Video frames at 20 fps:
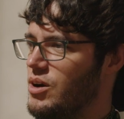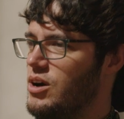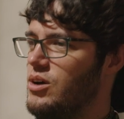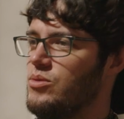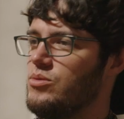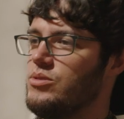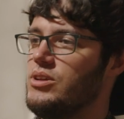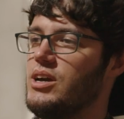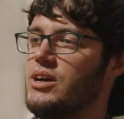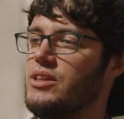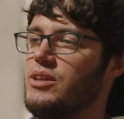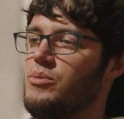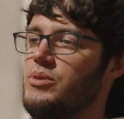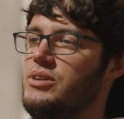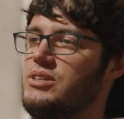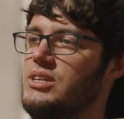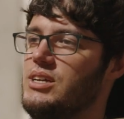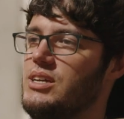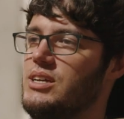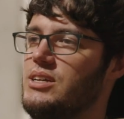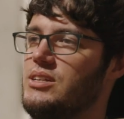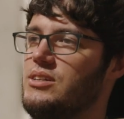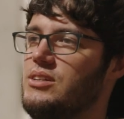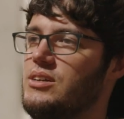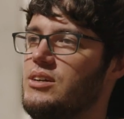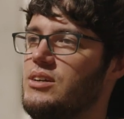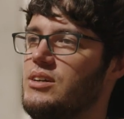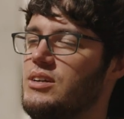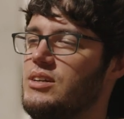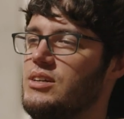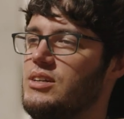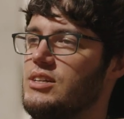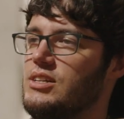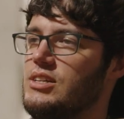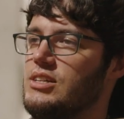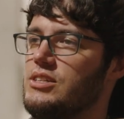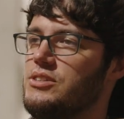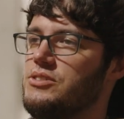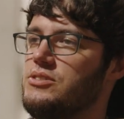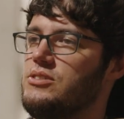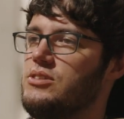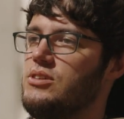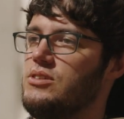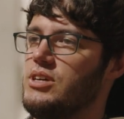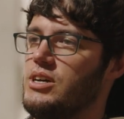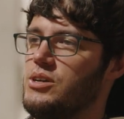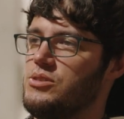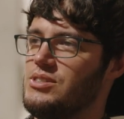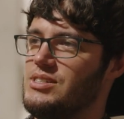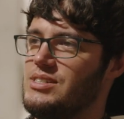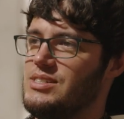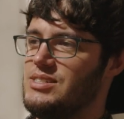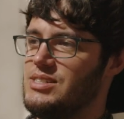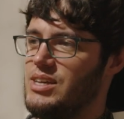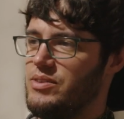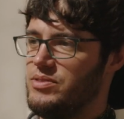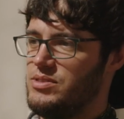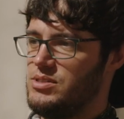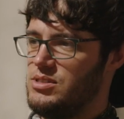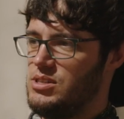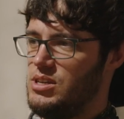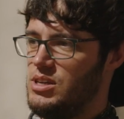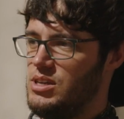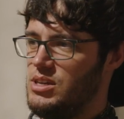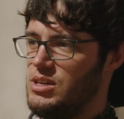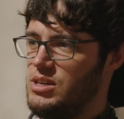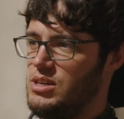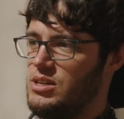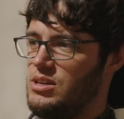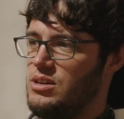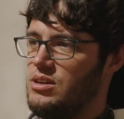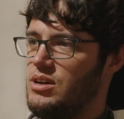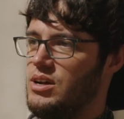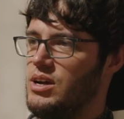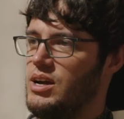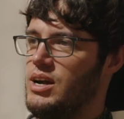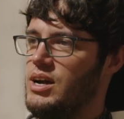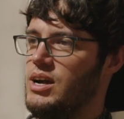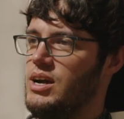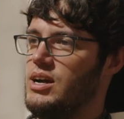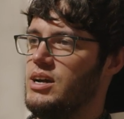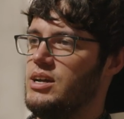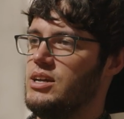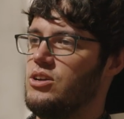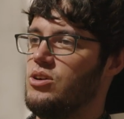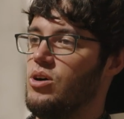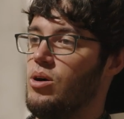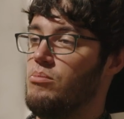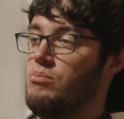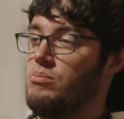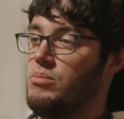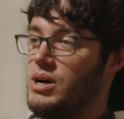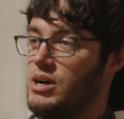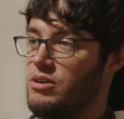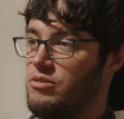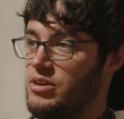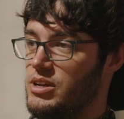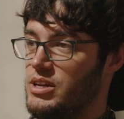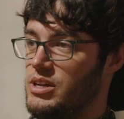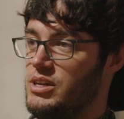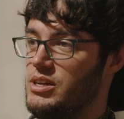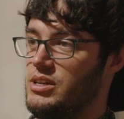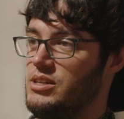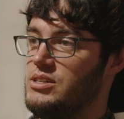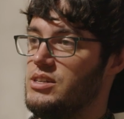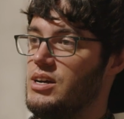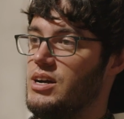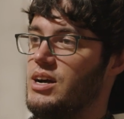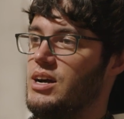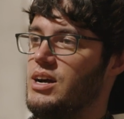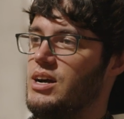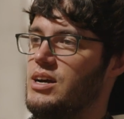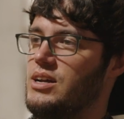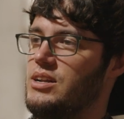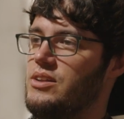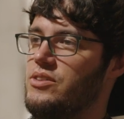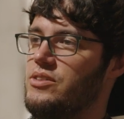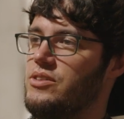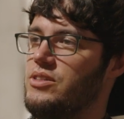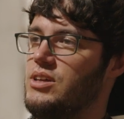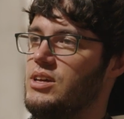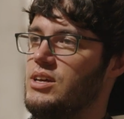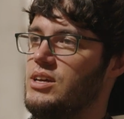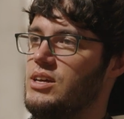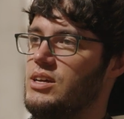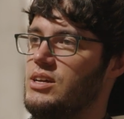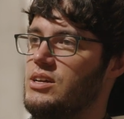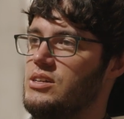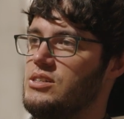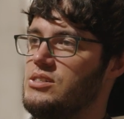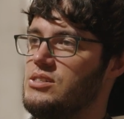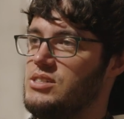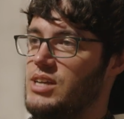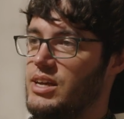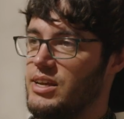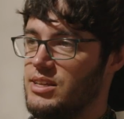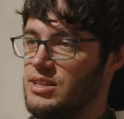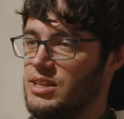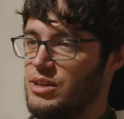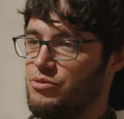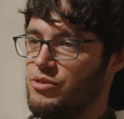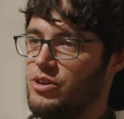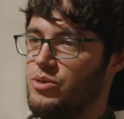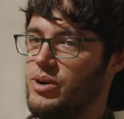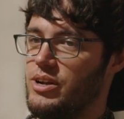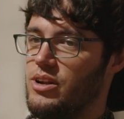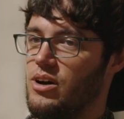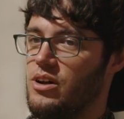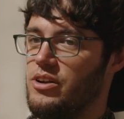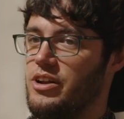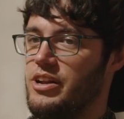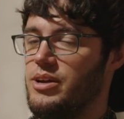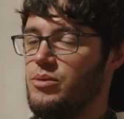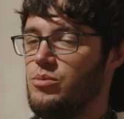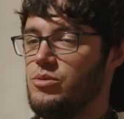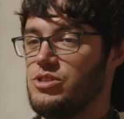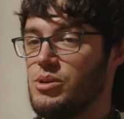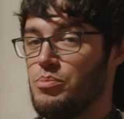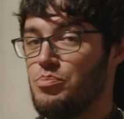Oh yeah, then we did 2017, I got married, and the second livery went on, and it was